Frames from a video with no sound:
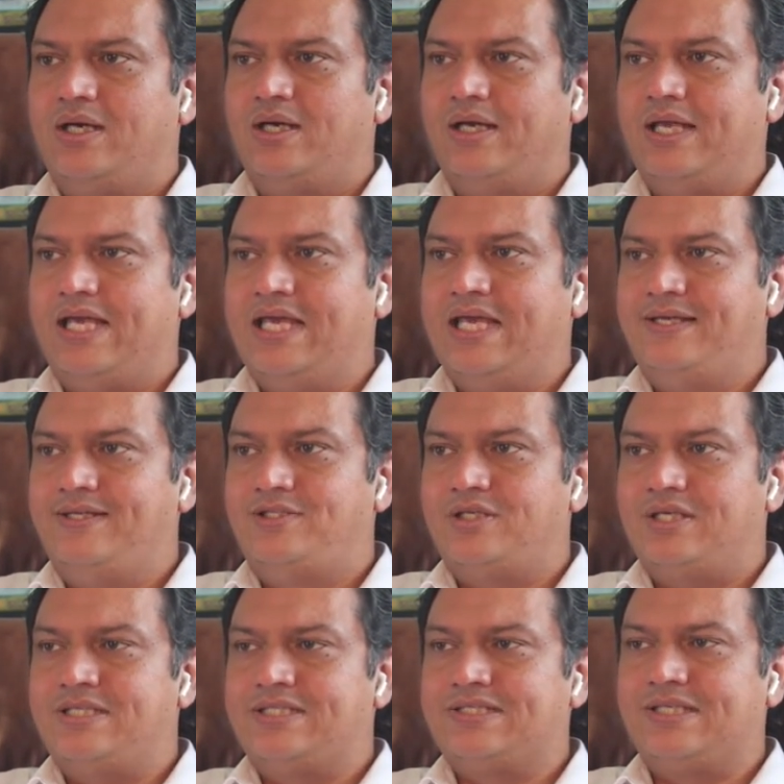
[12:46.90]

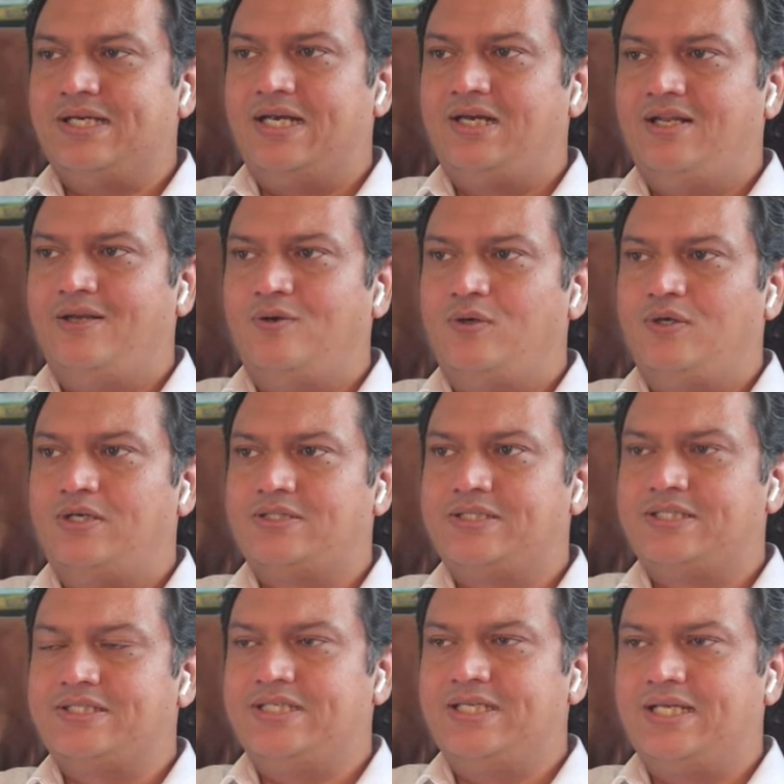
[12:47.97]
Age is slightly older,
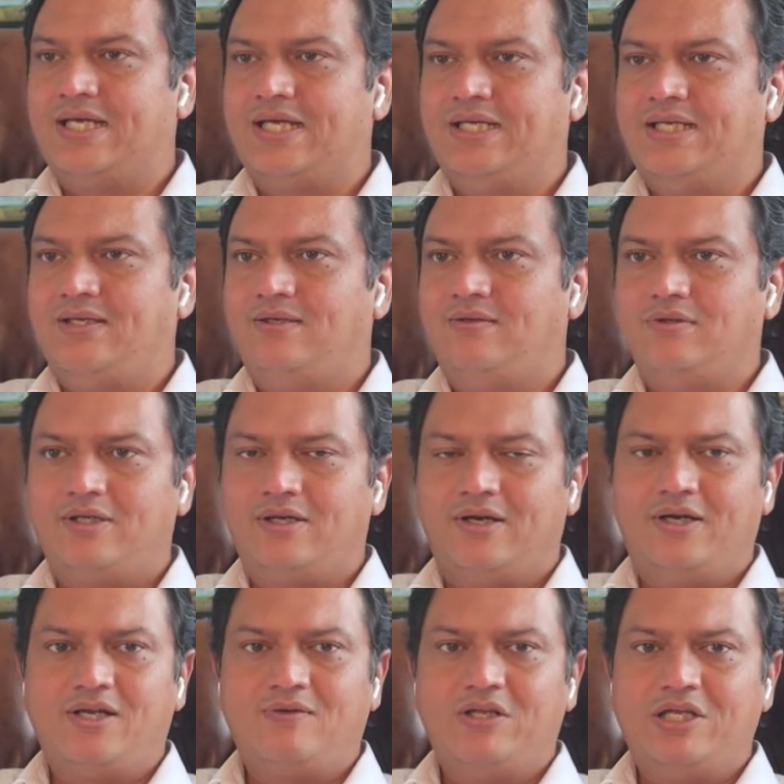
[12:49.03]
69,
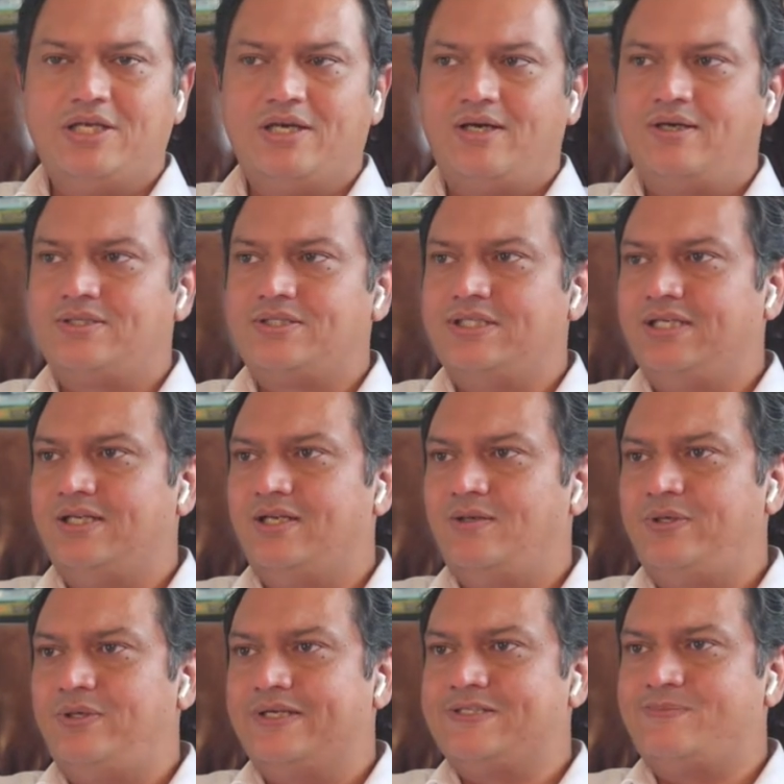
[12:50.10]
relatively younger seen in
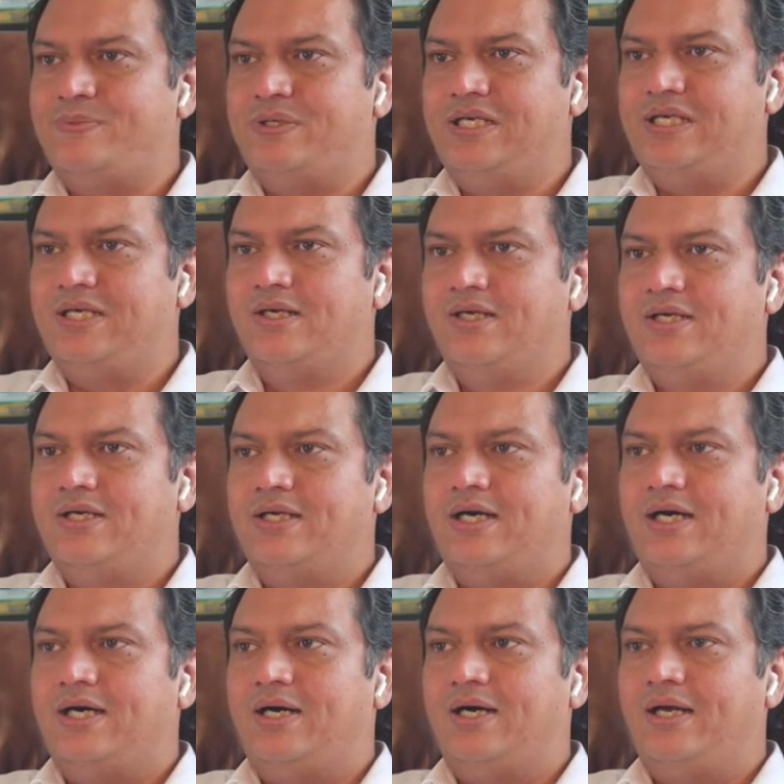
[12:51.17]
PSP.
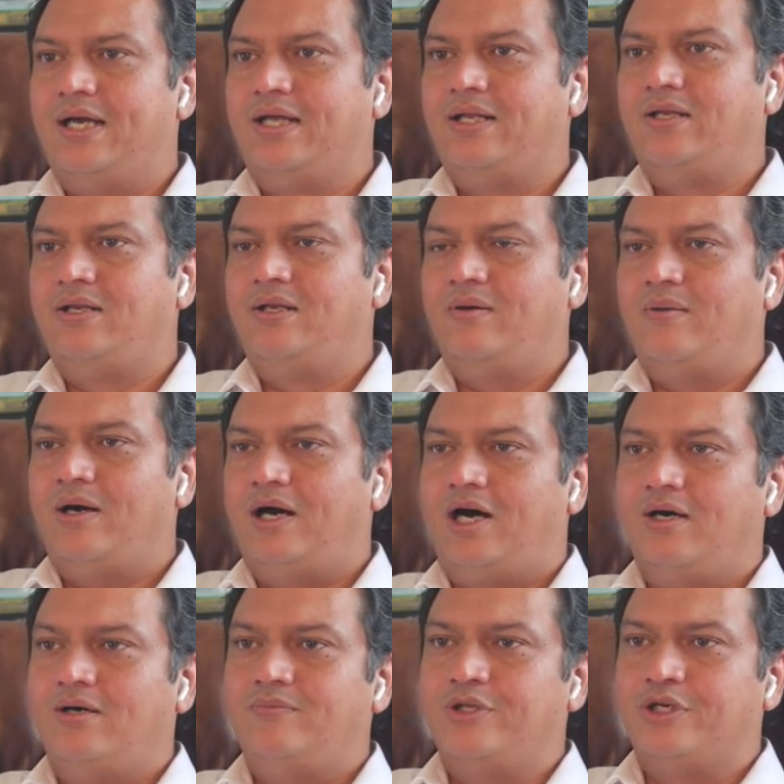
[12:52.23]

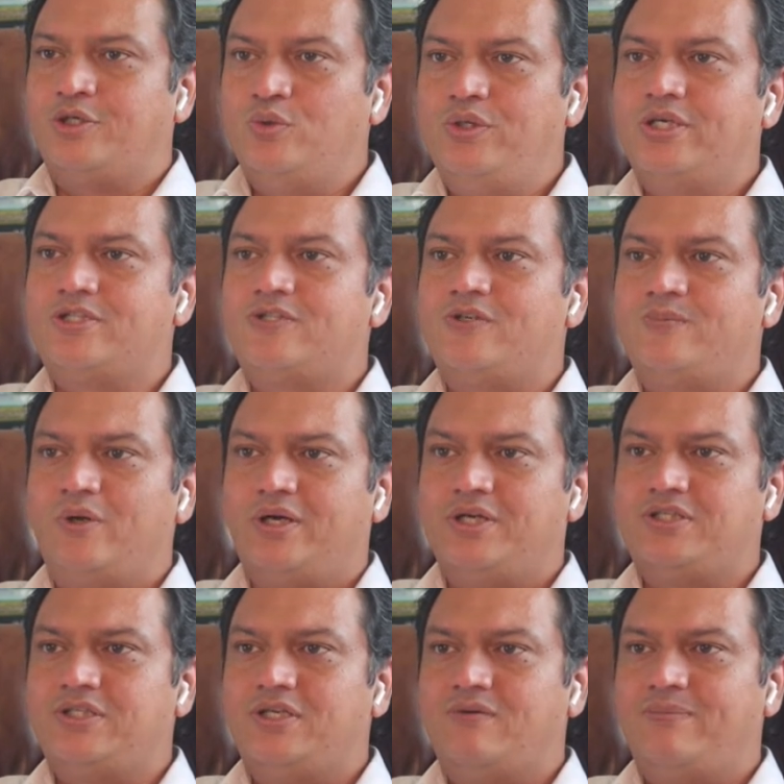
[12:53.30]
The 2 years of
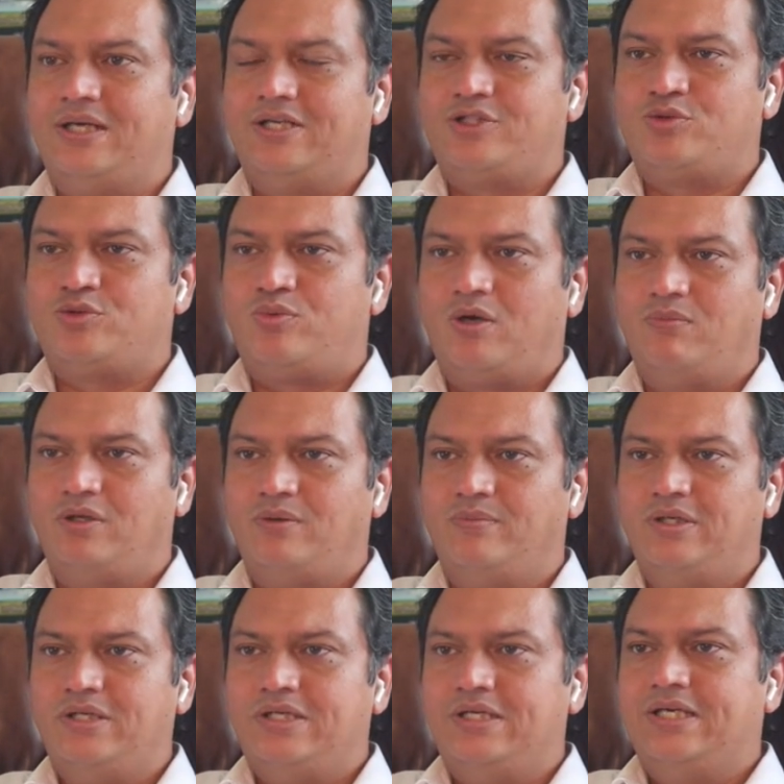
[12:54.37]
progression of balance
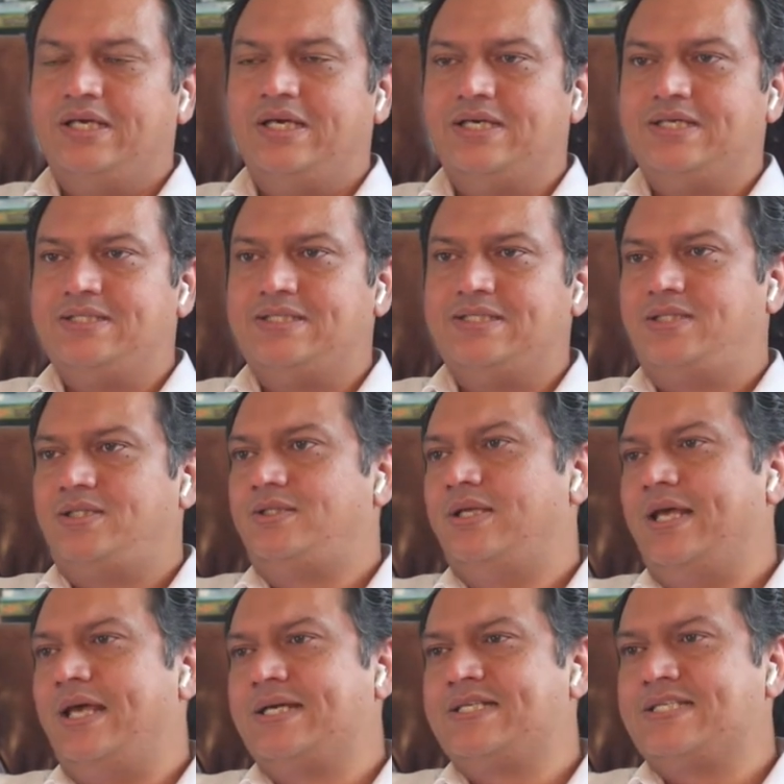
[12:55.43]
problem is
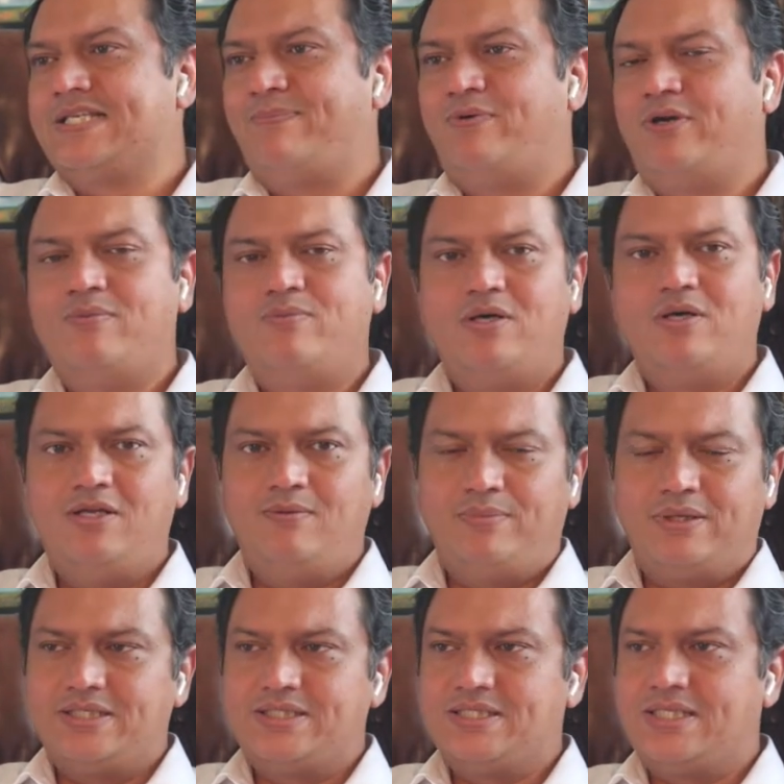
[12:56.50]
acceptable,
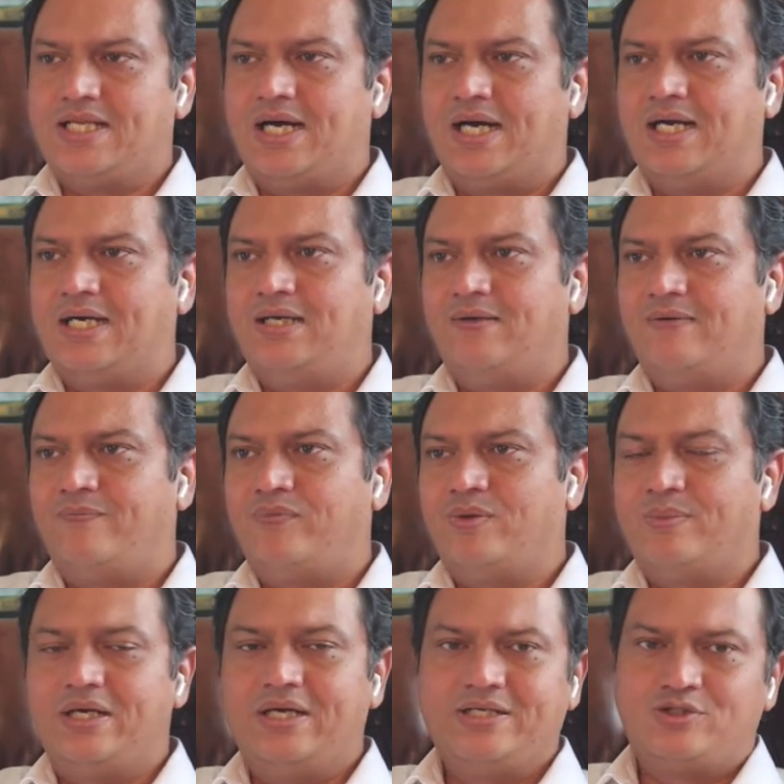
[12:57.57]
but is not,
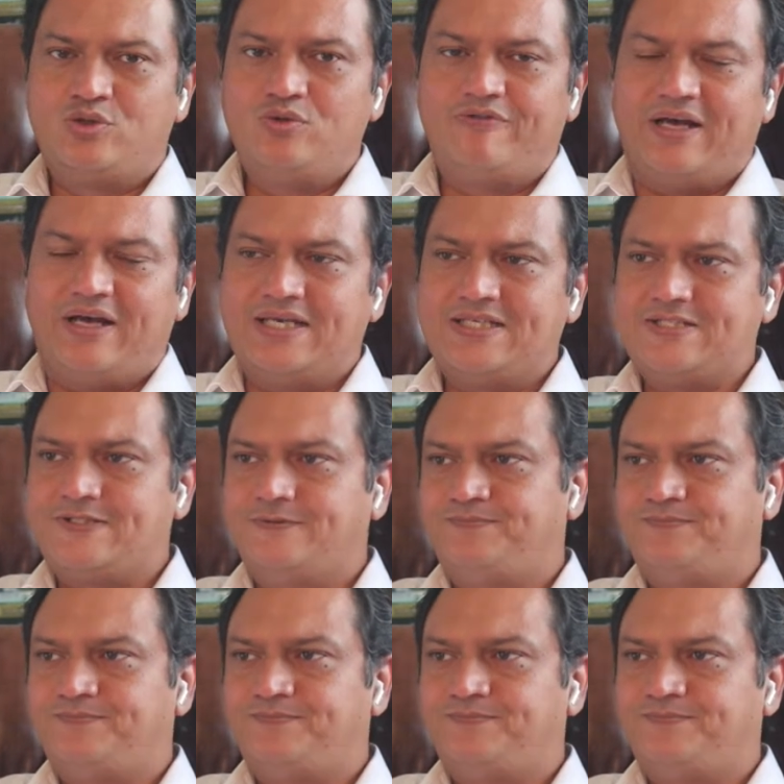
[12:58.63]
but it's too fast.